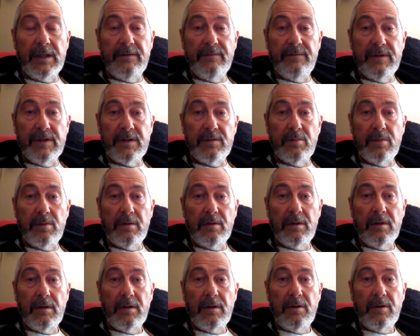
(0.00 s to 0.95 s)
invisible
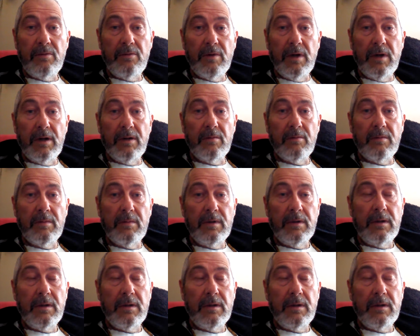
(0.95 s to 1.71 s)
realm